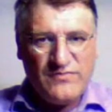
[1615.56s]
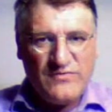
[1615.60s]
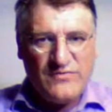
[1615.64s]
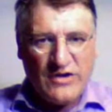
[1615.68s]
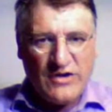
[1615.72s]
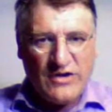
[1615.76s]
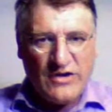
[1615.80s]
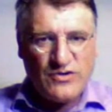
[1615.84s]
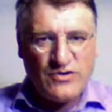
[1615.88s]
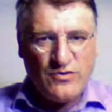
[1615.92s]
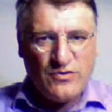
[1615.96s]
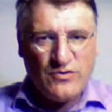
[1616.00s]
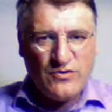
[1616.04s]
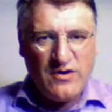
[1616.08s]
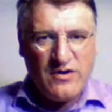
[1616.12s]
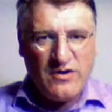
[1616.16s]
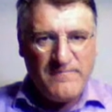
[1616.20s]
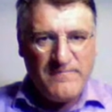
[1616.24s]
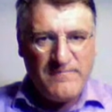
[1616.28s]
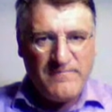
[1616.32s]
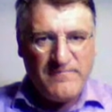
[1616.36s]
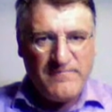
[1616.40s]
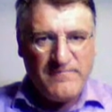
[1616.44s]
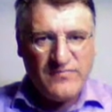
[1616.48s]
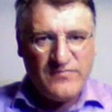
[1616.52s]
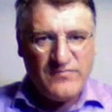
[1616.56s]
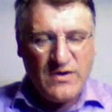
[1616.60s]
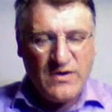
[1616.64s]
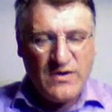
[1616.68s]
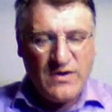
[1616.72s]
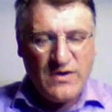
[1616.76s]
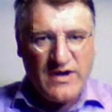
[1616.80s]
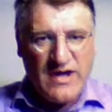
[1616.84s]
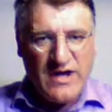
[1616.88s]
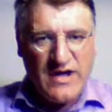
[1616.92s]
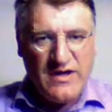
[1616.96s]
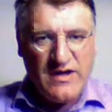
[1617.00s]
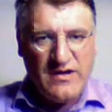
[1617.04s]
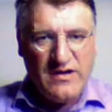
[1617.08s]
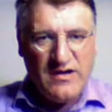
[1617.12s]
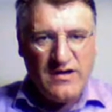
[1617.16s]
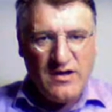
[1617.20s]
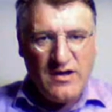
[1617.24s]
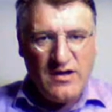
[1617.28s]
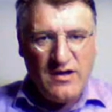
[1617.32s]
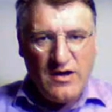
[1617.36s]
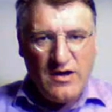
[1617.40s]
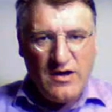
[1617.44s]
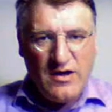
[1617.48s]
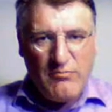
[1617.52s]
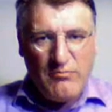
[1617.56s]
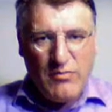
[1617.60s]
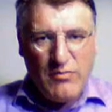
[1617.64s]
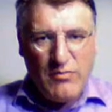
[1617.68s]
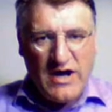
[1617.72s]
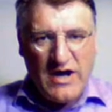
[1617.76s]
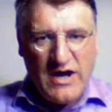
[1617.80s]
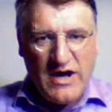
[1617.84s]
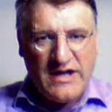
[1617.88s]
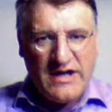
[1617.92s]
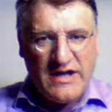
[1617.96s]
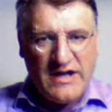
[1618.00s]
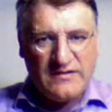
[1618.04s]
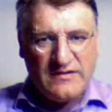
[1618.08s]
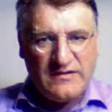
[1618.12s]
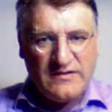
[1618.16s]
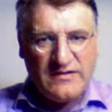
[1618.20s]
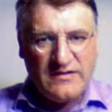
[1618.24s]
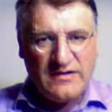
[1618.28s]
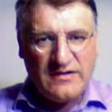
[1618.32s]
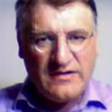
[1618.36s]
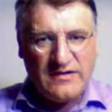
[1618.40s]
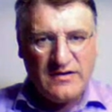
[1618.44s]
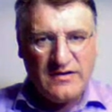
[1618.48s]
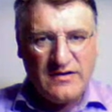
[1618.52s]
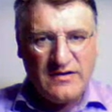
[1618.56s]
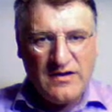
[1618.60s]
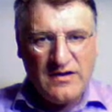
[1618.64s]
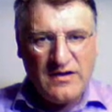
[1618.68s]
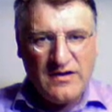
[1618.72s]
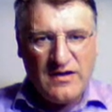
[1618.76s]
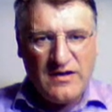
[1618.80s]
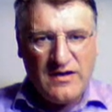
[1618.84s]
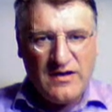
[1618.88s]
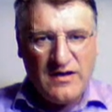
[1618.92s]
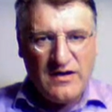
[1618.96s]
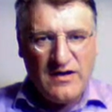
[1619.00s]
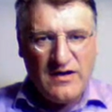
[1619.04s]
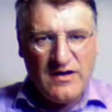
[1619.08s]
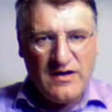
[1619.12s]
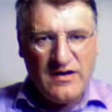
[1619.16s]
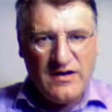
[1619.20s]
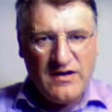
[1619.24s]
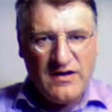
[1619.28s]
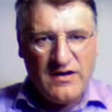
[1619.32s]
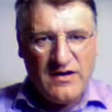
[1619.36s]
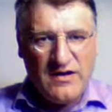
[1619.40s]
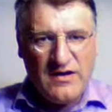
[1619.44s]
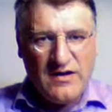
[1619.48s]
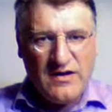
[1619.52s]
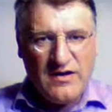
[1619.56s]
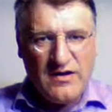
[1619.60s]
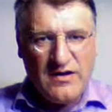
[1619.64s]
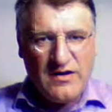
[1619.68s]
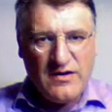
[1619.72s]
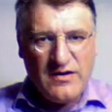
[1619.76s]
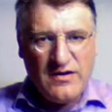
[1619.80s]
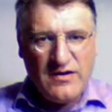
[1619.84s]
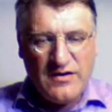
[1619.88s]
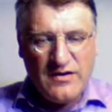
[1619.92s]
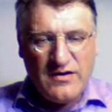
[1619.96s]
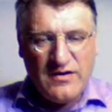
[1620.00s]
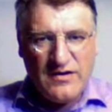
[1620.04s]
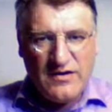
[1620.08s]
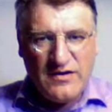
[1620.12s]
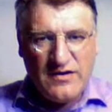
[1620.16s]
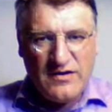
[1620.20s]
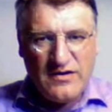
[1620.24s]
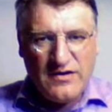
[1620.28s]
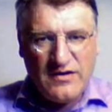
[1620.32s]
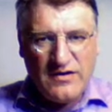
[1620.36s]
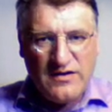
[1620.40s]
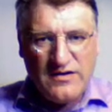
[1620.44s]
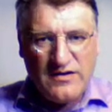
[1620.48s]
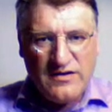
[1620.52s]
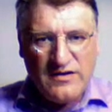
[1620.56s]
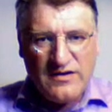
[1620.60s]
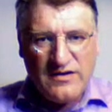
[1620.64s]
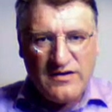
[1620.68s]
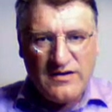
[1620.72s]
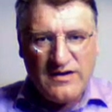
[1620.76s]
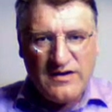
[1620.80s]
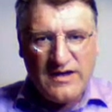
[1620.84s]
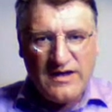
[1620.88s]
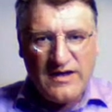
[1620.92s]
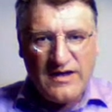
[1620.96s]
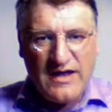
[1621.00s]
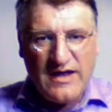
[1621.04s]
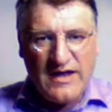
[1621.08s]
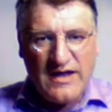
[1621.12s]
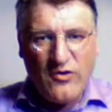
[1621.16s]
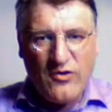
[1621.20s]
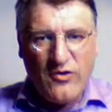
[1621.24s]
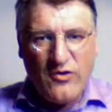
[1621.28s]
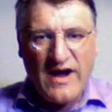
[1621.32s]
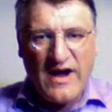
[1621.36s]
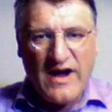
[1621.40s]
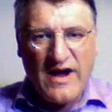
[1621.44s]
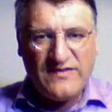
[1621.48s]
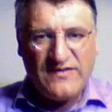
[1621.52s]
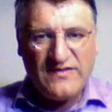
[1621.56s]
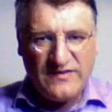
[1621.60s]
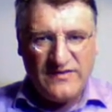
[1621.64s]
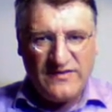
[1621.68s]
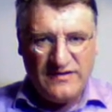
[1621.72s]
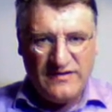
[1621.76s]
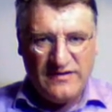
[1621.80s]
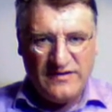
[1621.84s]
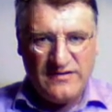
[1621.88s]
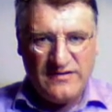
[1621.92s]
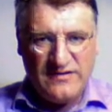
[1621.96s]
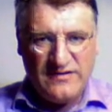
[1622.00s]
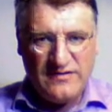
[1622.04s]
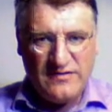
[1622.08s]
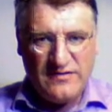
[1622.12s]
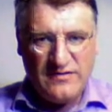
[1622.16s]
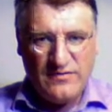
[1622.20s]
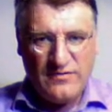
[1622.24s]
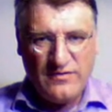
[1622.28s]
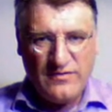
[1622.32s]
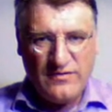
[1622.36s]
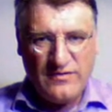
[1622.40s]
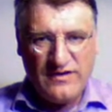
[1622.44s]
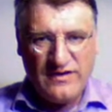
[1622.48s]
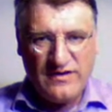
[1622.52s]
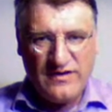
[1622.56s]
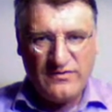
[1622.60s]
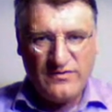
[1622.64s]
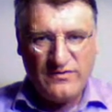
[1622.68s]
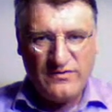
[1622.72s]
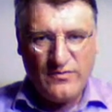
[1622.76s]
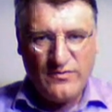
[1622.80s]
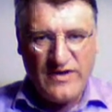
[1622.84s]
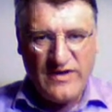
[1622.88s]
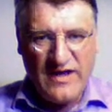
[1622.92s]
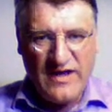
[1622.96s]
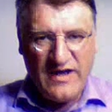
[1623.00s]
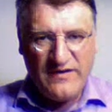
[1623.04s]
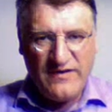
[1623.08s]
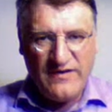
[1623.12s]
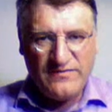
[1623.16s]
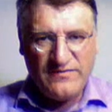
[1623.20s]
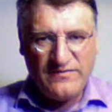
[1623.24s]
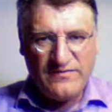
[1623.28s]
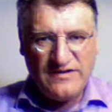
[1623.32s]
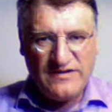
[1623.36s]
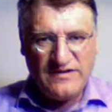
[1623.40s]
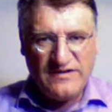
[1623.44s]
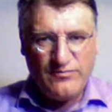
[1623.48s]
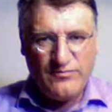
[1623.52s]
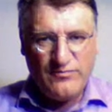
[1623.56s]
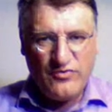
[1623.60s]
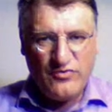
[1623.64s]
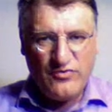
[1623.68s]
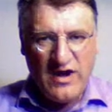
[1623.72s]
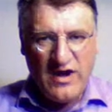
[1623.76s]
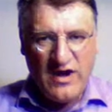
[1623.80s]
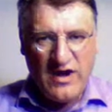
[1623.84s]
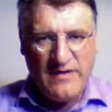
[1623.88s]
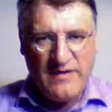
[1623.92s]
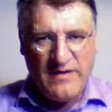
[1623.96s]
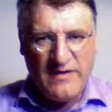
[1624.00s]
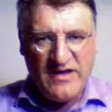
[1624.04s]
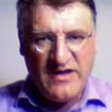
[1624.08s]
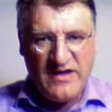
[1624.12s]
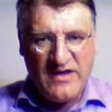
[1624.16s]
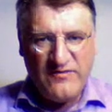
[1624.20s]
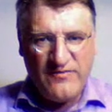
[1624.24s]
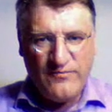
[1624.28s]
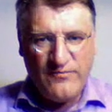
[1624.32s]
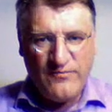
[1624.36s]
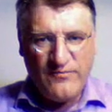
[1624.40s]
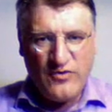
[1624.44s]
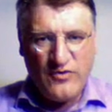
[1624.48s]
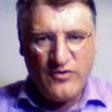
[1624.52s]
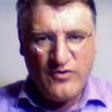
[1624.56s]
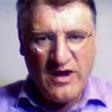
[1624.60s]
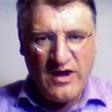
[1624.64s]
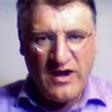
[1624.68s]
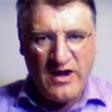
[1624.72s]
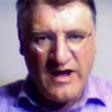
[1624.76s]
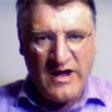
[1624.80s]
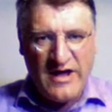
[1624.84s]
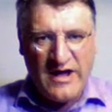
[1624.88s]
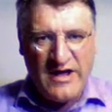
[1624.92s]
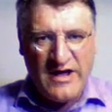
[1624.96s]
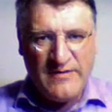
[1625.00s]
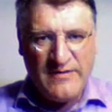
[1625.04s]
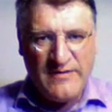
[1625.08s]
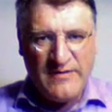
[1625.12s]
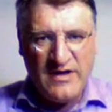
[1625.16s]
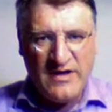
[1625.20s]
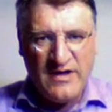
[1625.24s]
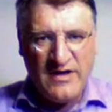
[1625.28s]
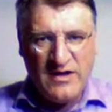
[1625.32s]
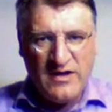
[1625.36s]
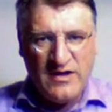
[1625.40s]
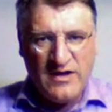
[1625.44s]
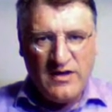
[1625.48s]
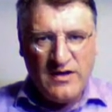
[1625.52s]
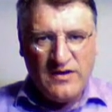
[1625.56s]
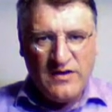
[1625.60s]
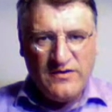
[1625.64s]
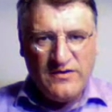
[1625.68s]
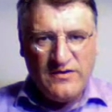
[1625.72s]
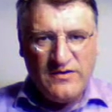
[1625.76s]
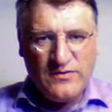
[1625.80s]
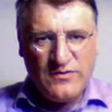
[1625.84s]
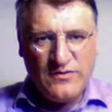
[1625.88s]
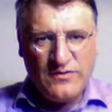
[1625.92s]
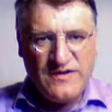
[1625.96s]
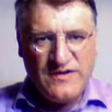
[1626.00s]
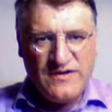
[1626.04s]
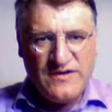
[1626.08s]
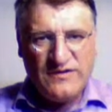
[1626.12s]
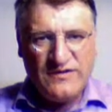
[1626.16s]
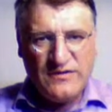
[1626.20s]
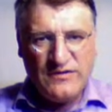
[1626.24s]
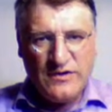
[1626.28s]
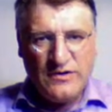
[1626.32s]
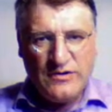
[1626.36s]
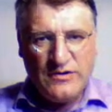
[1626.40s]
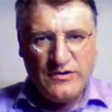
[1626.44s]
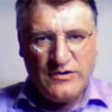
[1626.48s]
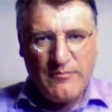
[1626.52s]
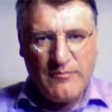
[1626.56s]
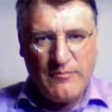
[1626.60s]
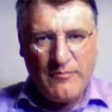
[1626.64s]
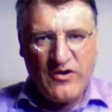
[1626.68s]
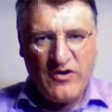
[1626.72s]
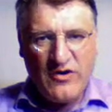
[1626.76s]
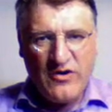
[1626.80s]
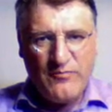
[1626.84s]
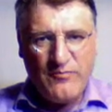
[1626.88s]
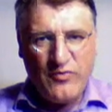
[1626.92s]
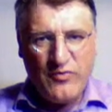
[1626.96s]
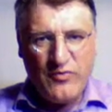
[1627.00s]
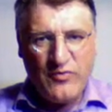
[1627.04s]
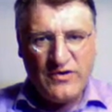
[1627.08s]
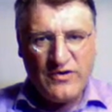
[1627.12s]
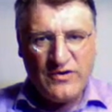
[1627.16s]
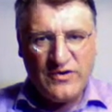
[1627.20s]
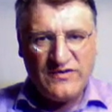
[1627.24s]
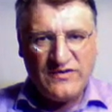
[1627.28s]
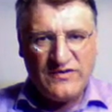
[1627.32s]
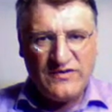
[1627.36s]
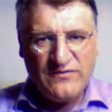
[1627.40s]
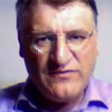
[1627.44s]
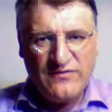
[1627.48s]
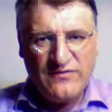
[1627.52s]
Not sure. Okay, but oh, I see. Okay, so have t prime, f prime. So this is the number of points